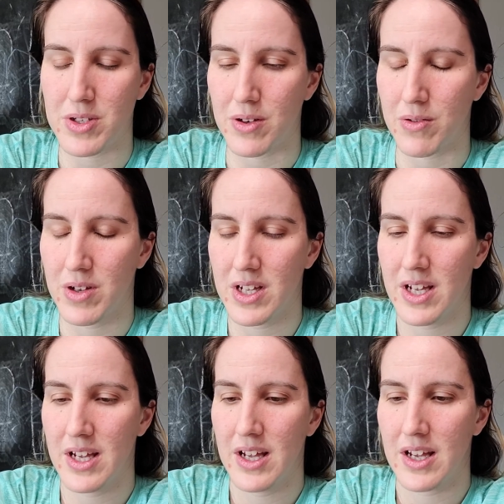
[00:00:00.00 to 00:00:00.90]
So
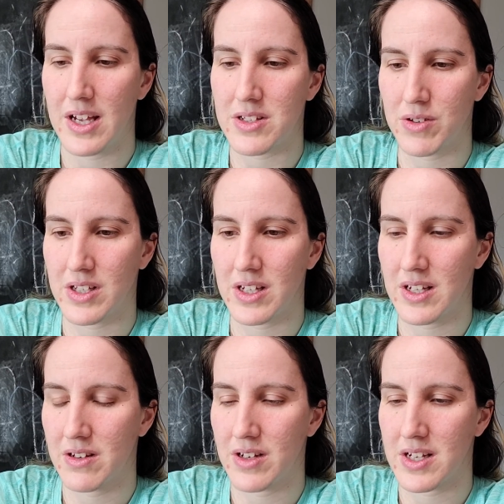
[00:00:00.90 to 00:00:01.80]
it's
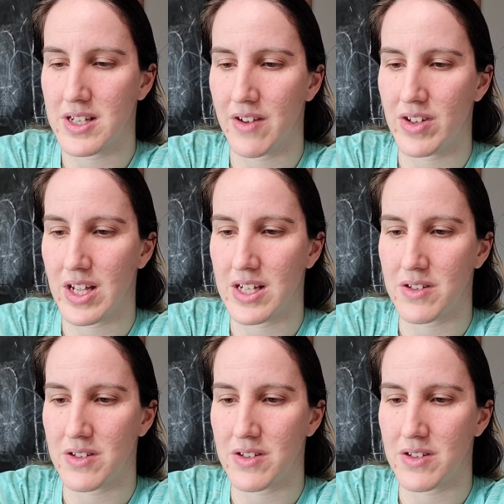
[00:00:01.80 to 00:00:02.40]
really nice having that.